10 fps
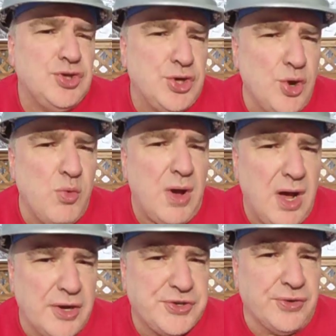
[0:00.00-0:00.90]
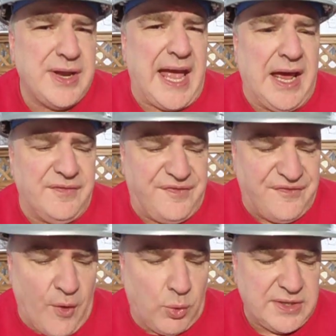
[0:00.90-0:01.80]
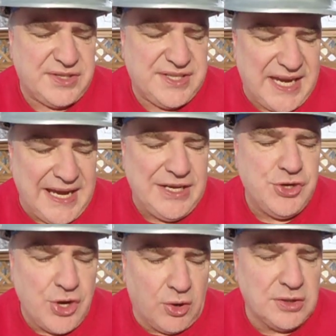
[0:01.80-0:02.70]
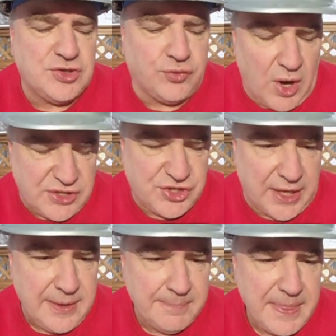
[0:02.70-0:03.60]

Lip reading: 214 yards rushing.